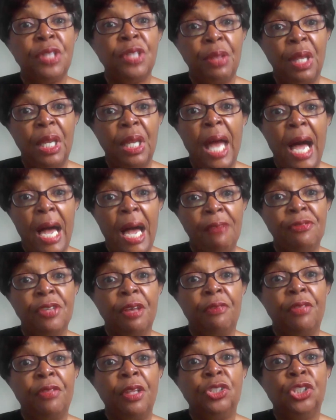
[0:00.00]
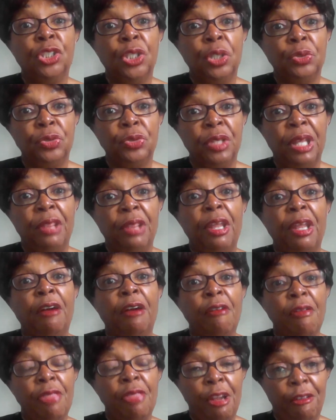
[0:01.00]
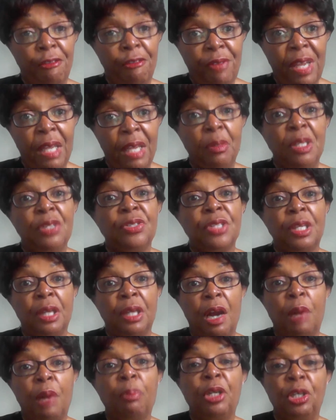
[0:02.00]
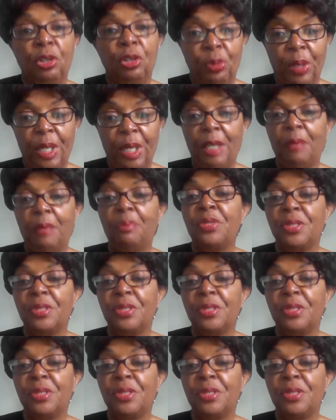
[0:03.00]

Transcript: in the lives of the children and their families in our programs.